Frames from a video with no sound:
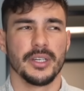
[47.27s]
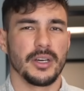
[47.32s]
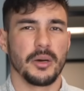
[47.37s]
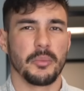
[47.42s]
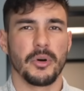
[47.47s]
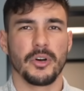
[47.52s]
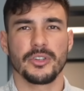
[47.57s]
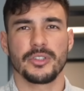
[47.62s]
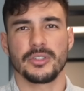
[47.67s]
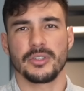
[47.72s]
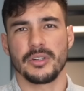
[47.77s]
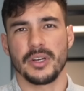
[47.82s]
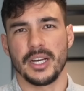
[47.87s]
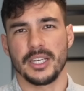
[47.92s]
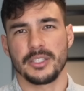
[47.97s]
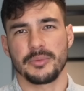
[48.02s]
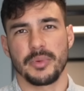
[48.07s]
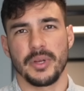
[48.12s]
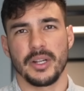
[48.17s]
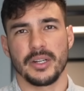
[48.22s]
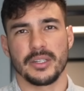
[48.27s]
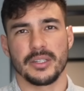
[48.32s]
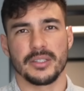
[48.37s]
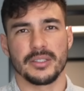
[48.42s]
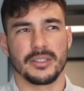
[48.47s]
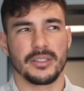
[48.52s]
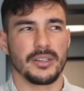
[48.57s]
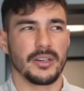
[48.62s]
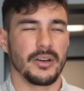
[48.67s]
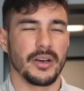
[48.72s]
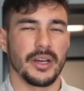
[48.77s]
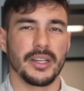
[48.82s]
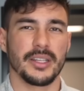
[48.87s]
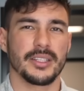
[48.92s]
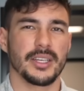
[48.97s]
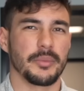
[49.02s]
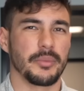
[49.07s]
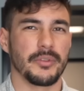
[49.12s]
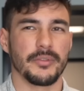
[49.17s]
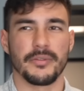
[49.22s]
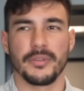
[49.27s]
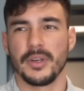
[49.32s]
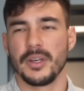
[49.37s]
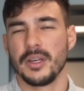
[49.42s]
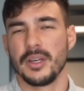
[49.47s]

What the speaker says: Emotional aspect is, you know, any type of